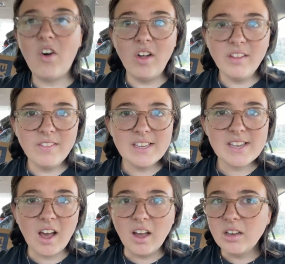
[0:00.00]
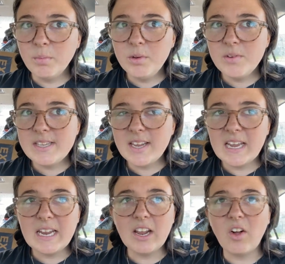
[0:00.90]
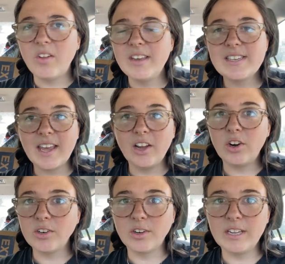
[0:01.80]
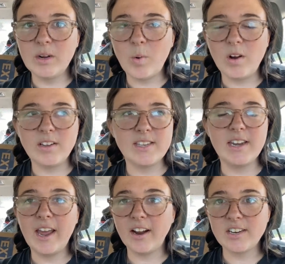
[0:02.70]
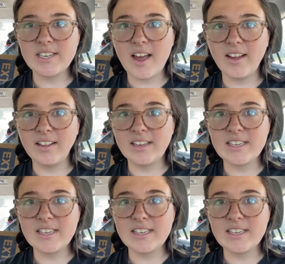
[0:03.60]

all of these Ugg boots in it, all these like curling wands and hairstyling